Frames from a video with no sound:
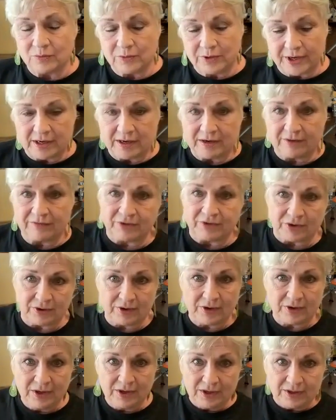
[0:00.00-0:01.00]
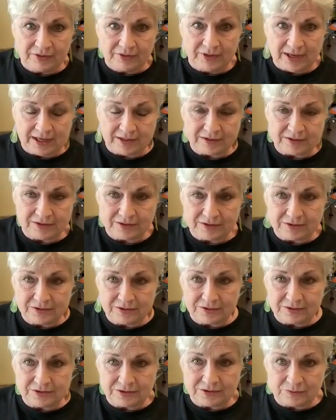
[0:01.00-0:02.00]
or whatever that
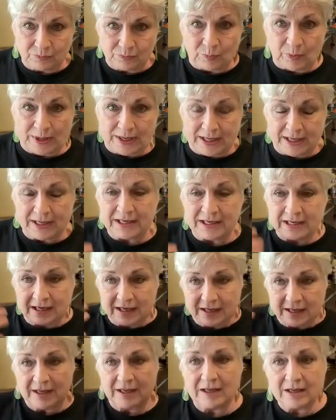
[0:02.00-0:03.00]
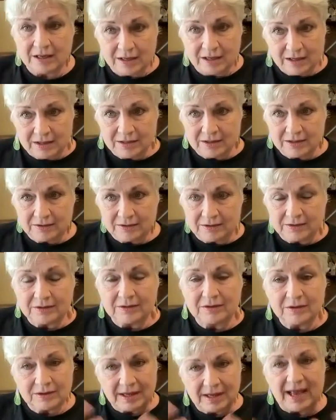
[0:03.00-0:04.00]
we can
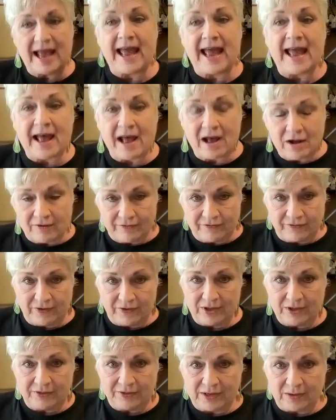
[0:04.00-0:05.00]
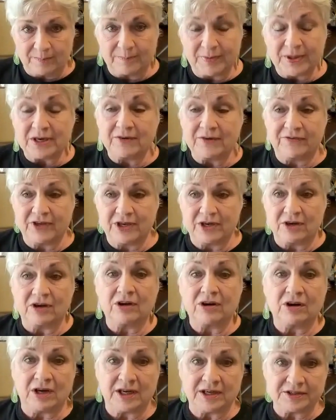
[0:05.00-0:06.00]
have that benefit
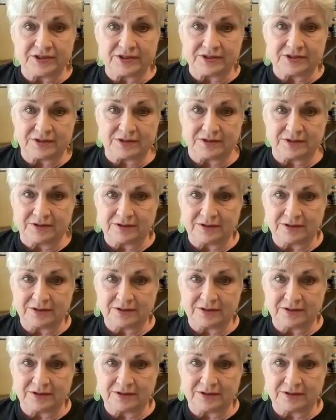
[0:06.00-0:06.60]
us.